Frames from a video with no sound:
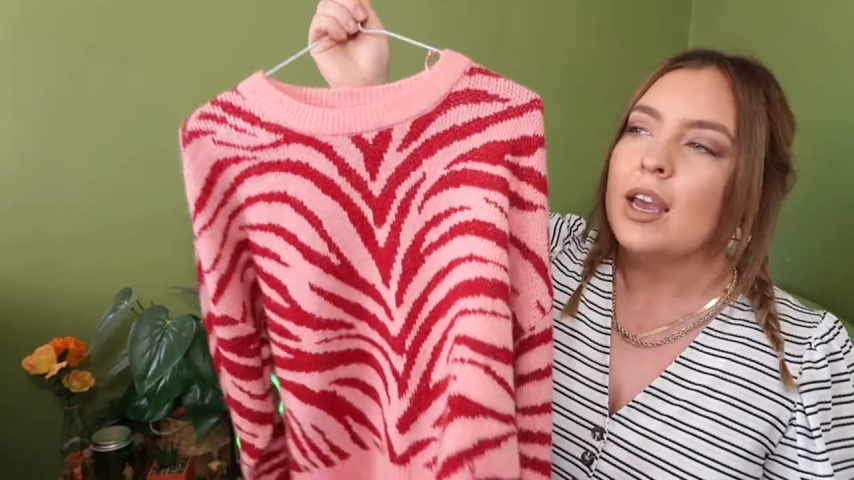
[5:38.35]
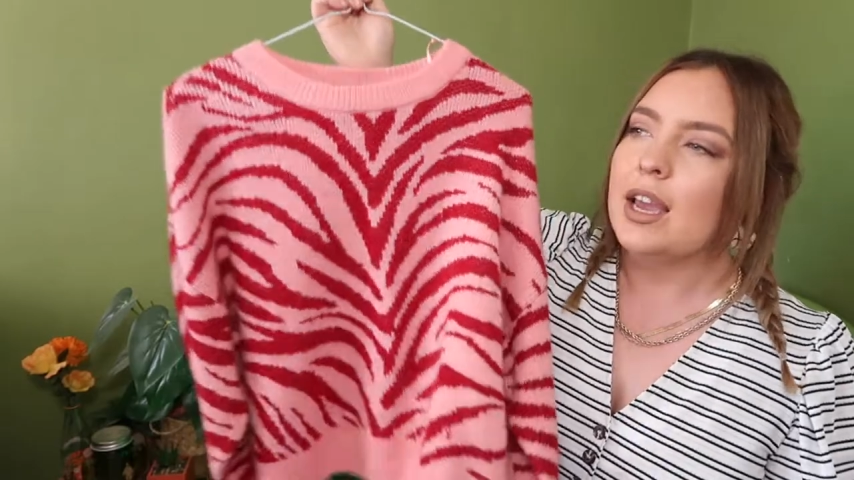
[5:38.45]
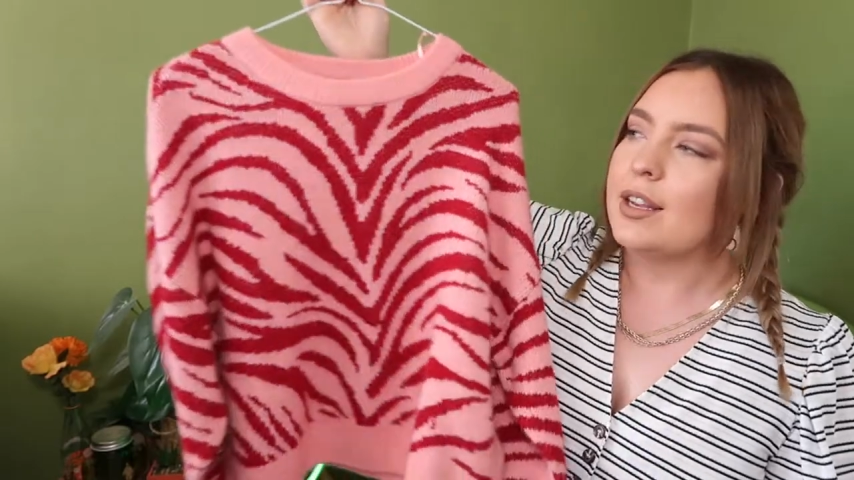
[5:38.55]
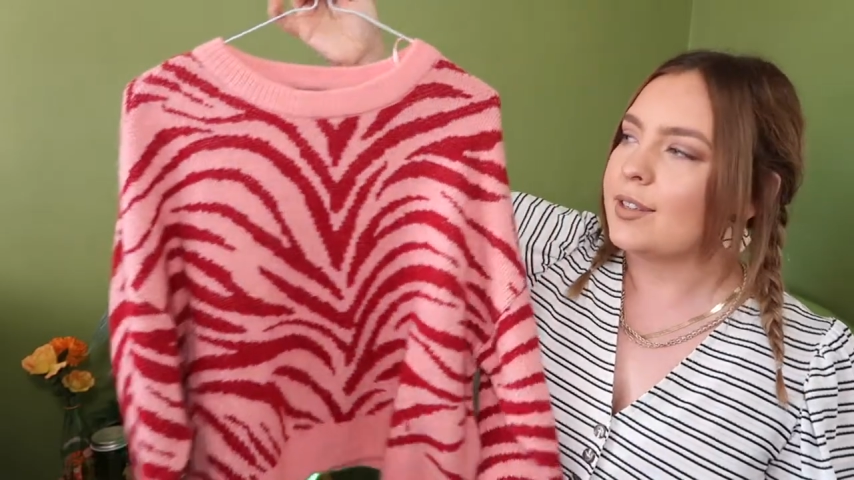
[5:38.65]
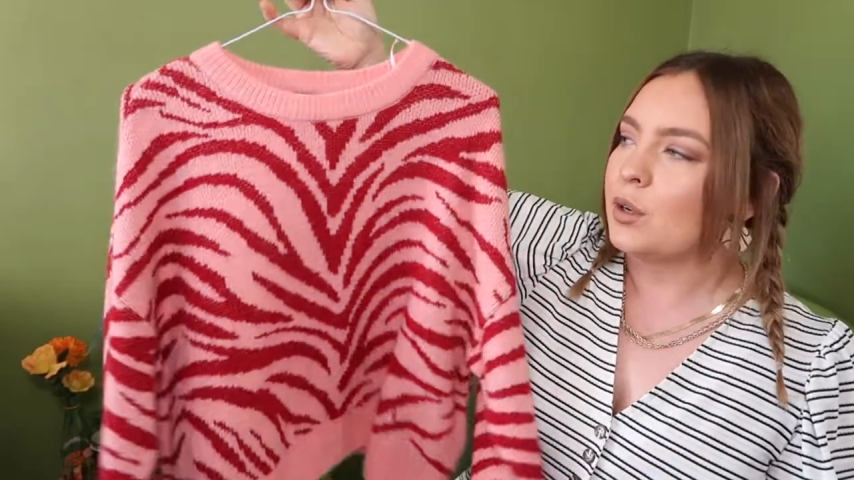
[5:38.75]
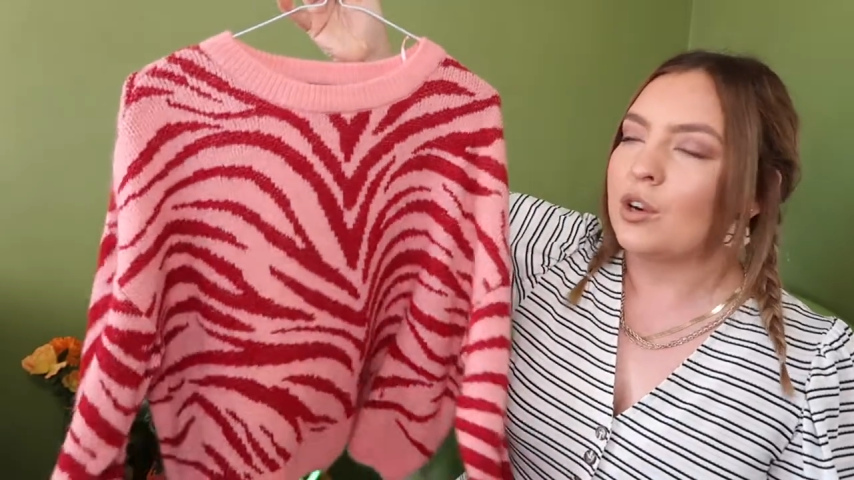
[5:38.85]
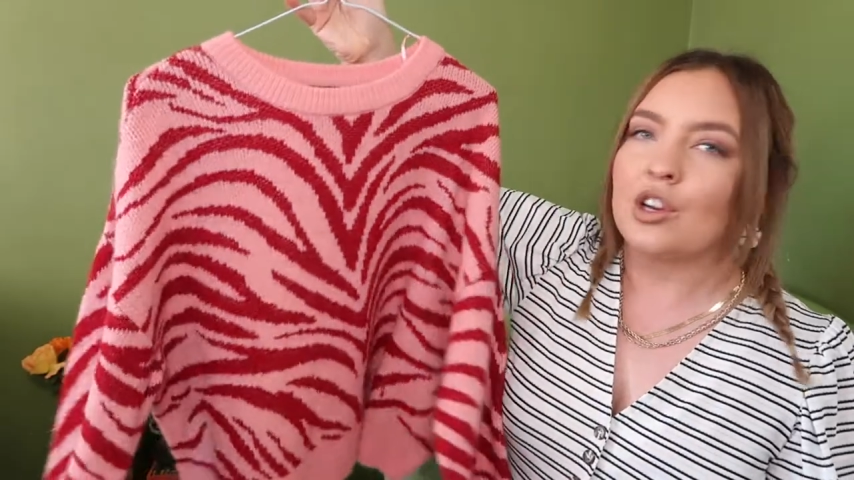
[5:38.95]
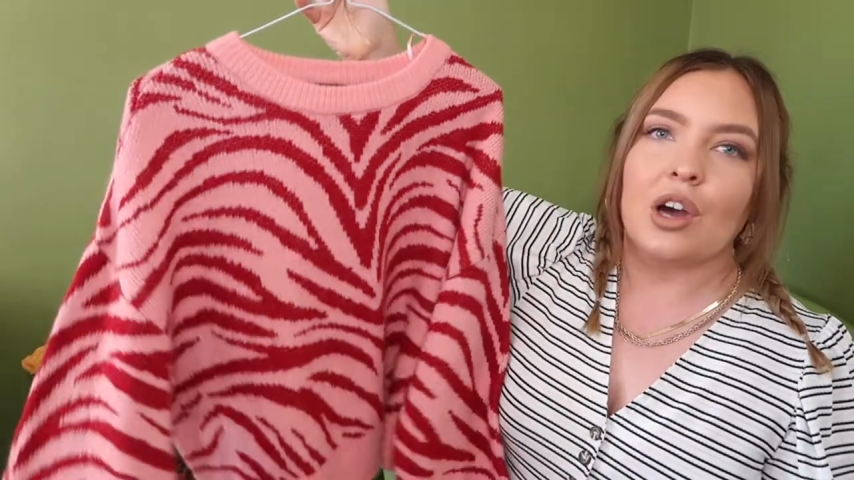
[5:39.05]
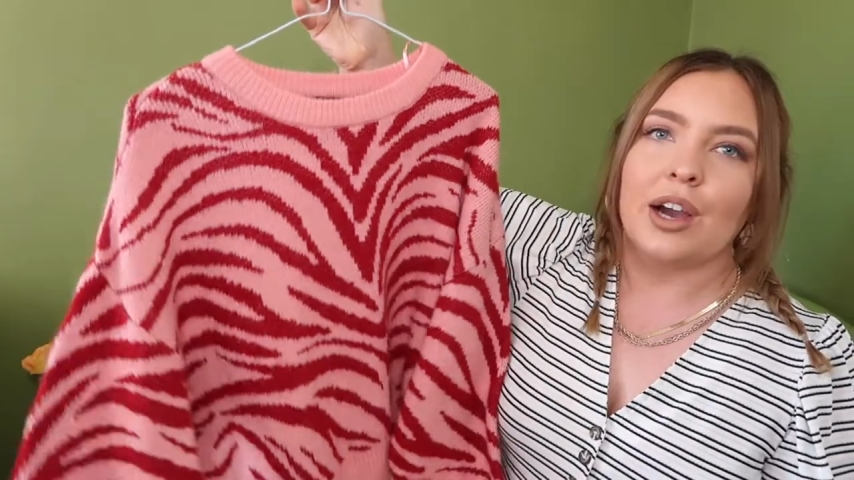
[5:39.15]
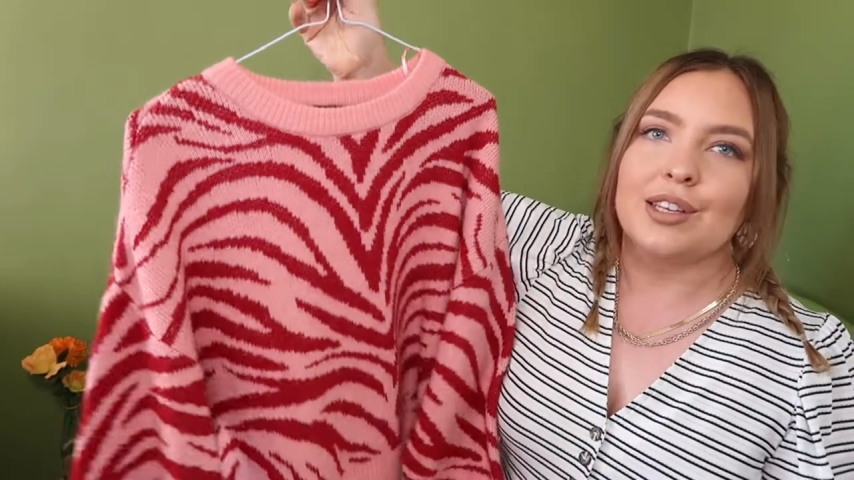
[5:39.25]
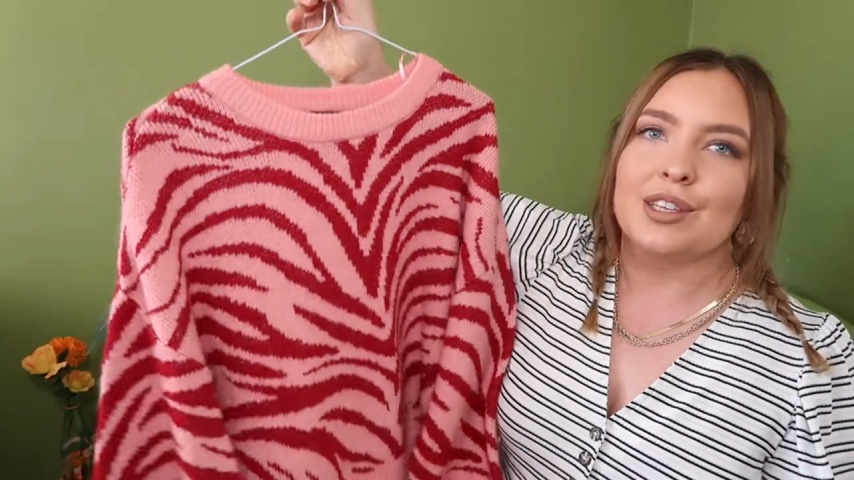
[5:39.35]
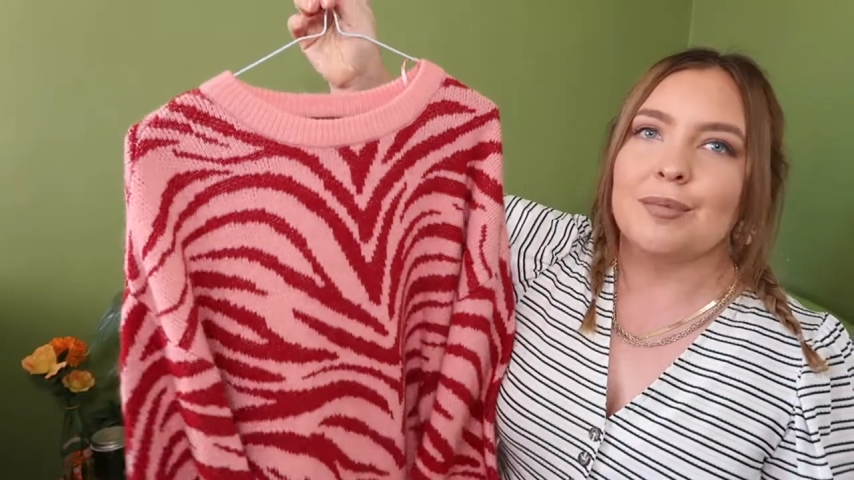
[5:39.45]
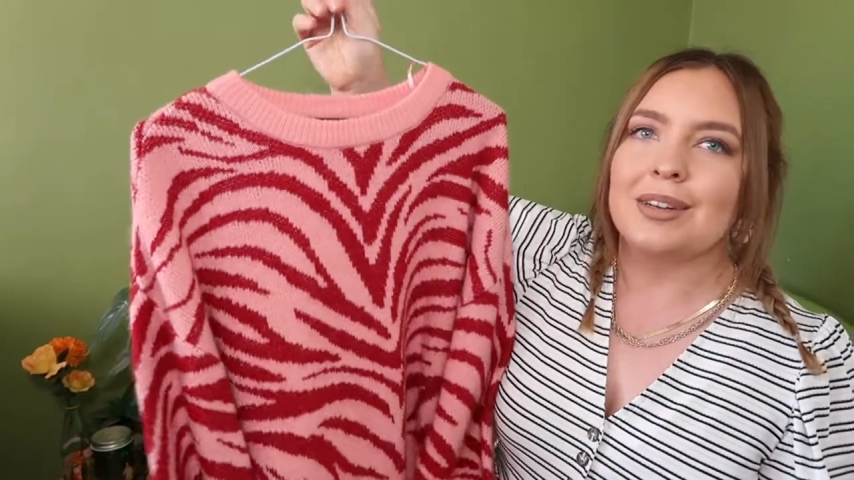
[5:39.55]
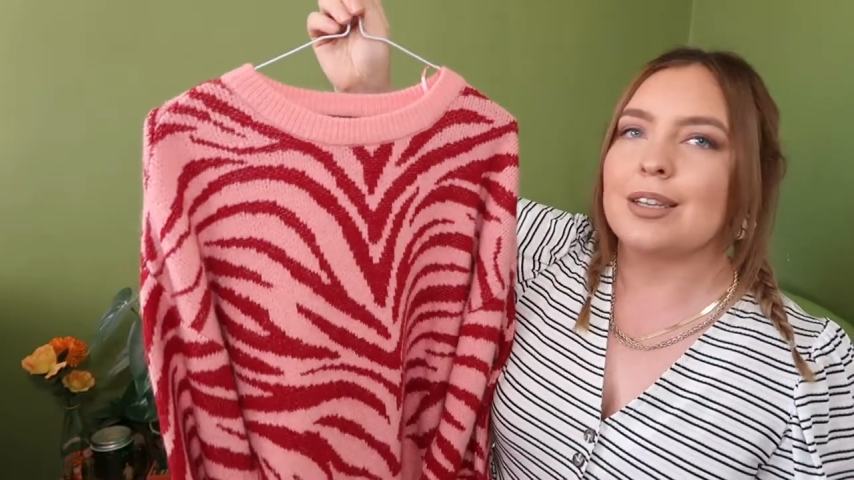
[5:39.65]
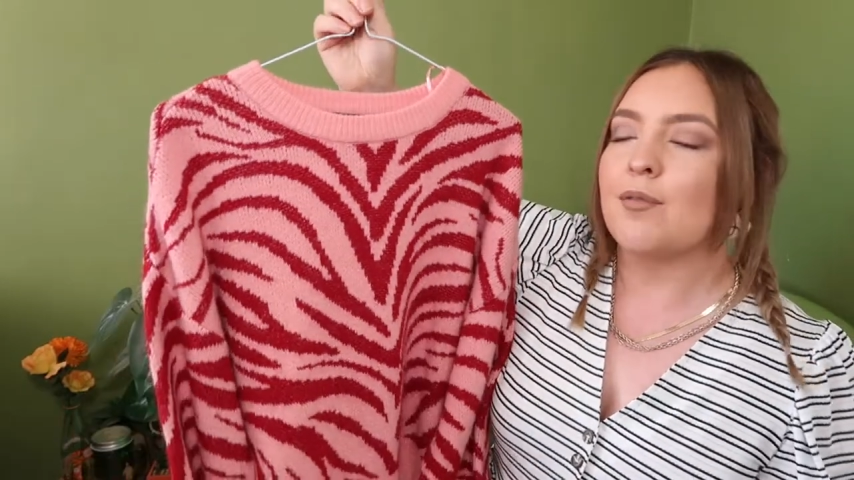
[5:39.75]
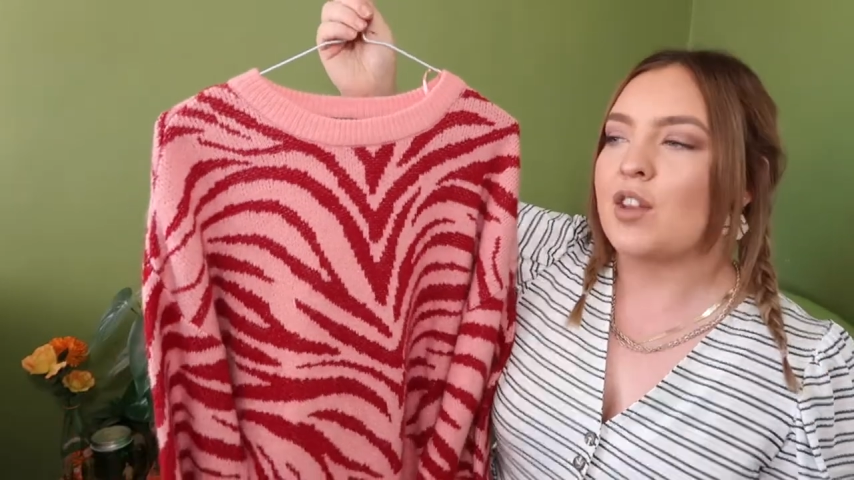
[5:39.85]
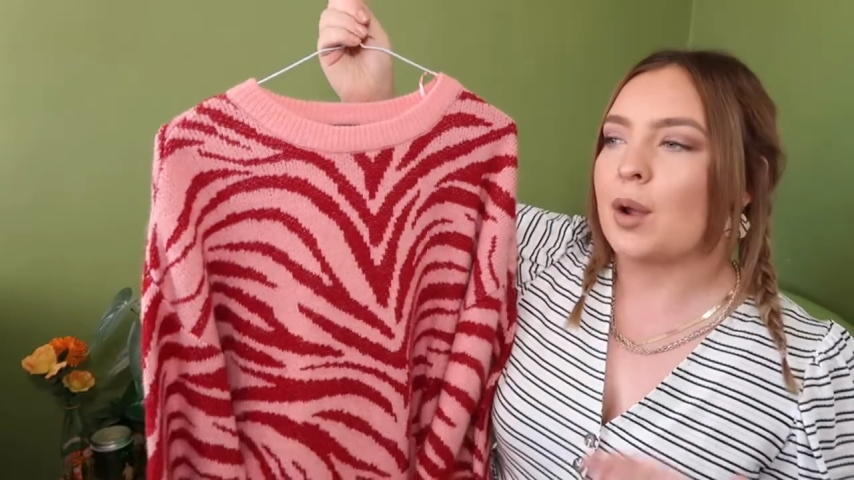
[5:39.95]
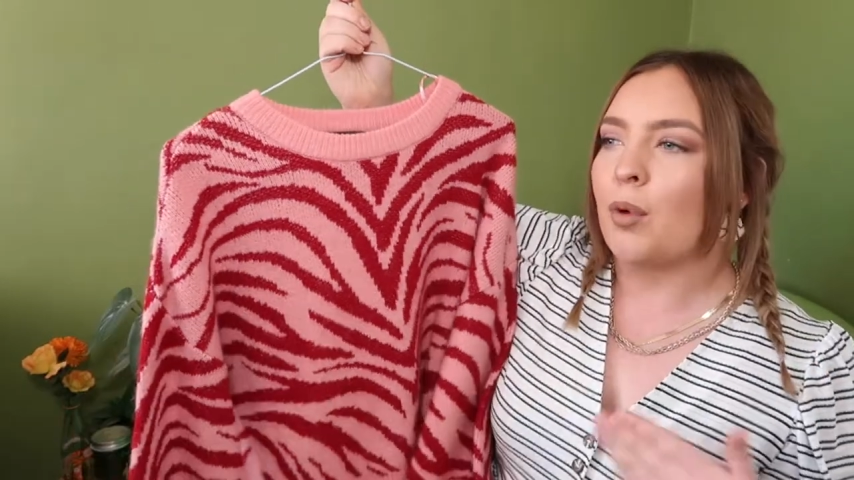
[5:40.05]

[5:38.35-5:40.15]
It's still a good item, and it's something I